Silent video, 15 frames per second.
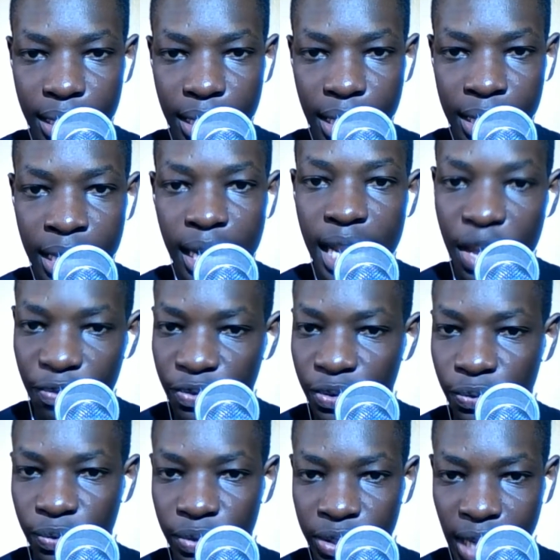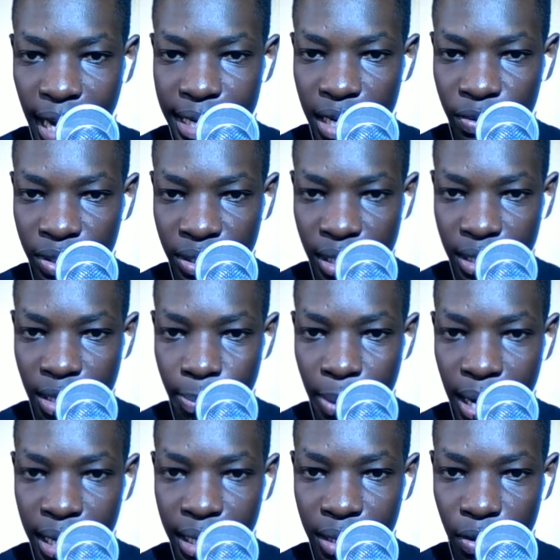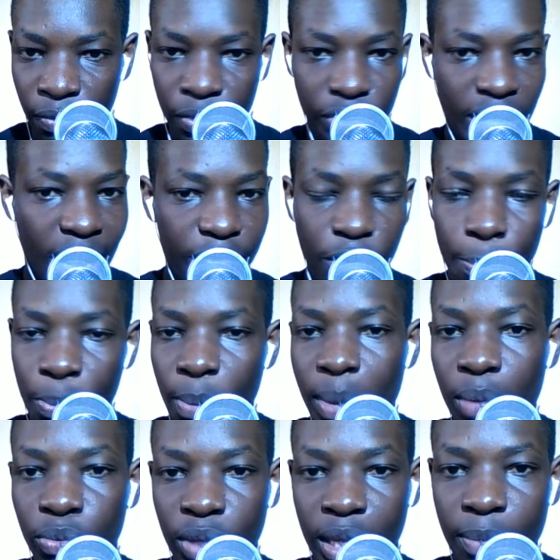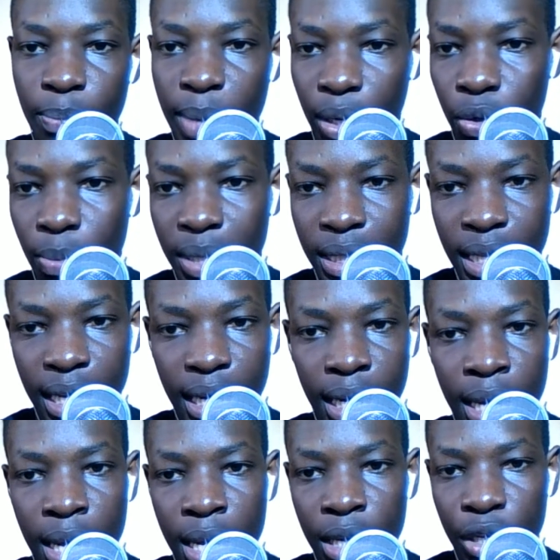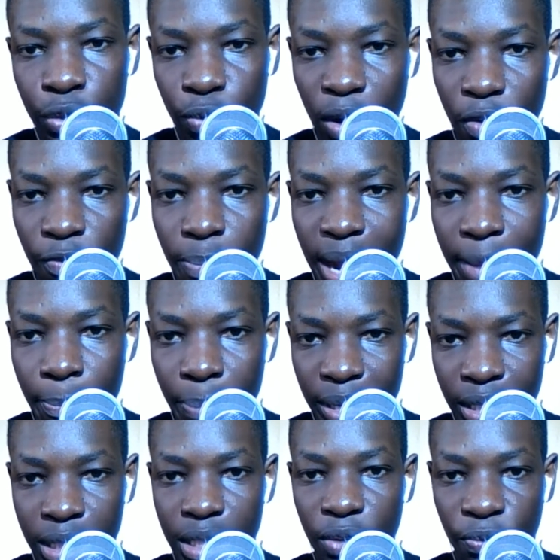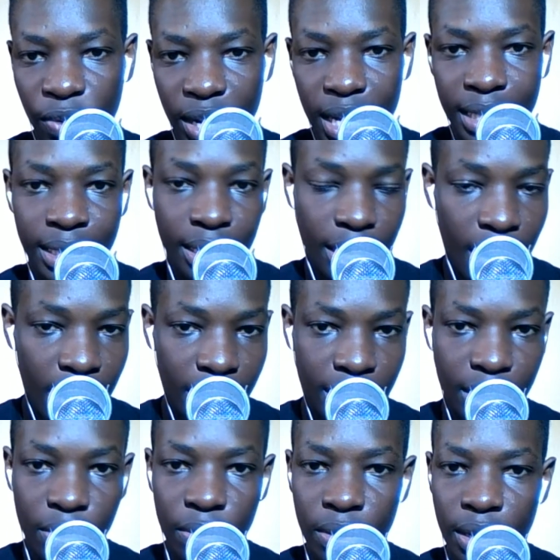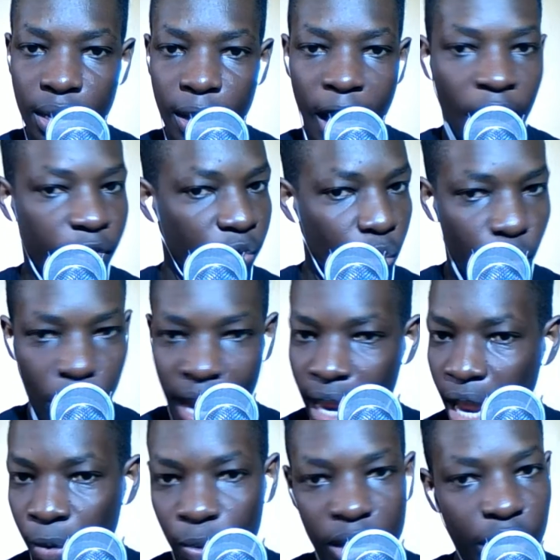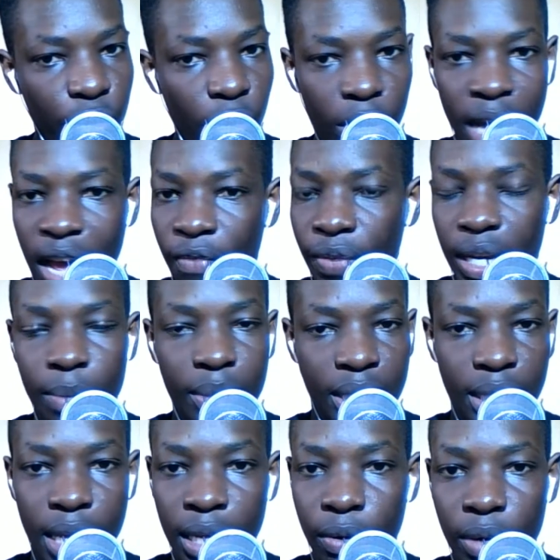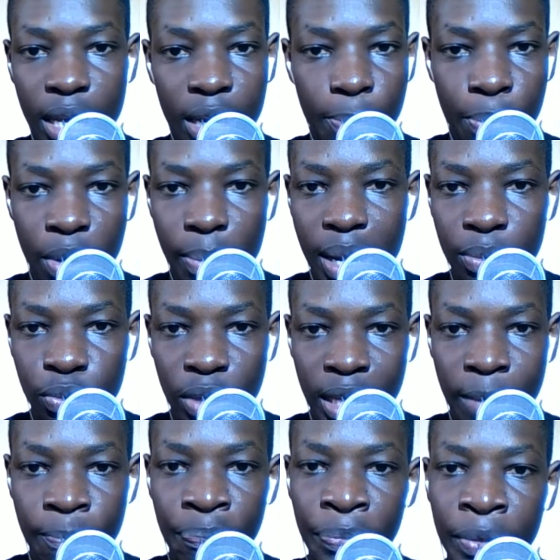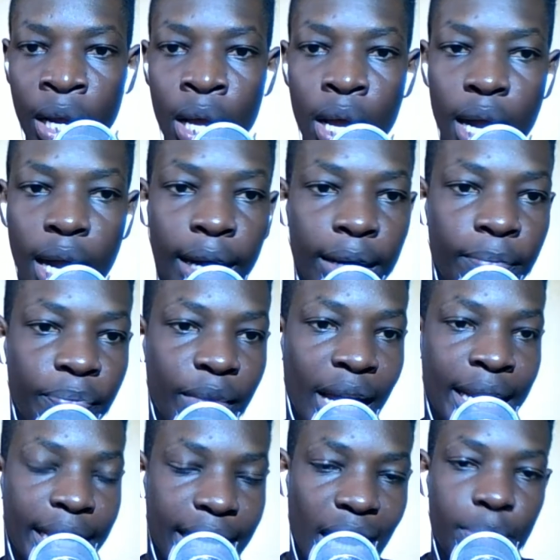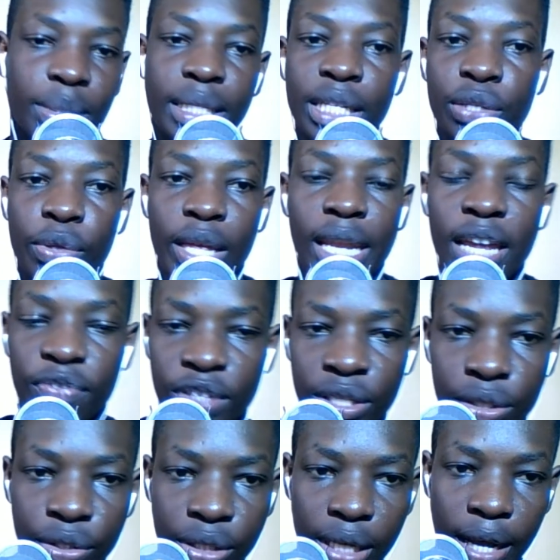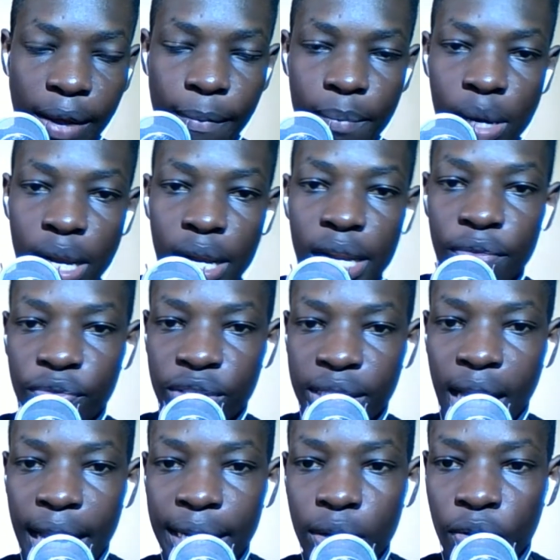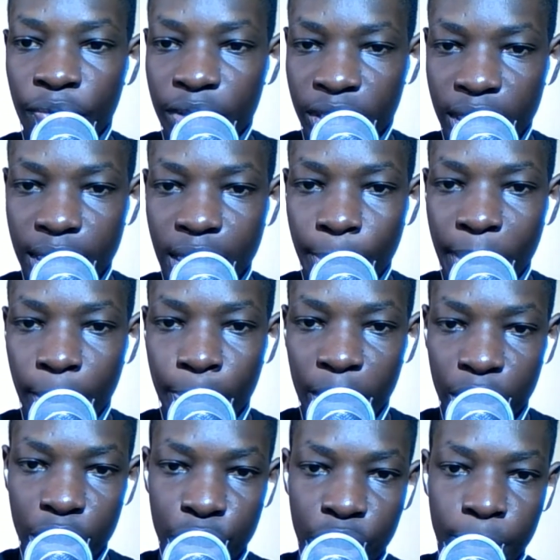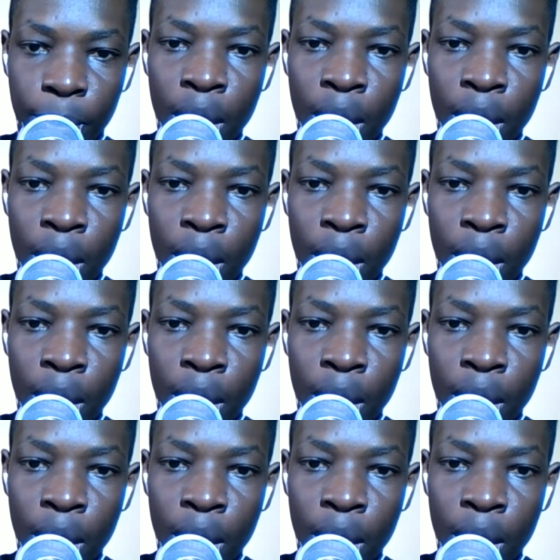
the left-sided centre-back. Of course, I have no problems with him. Make no mistake, he's one of my best defenders at Arsenal. I have no, I, I really don't have any mis you know any problems with him. Um, and he comes into the left uh, left side of the centre-back partnership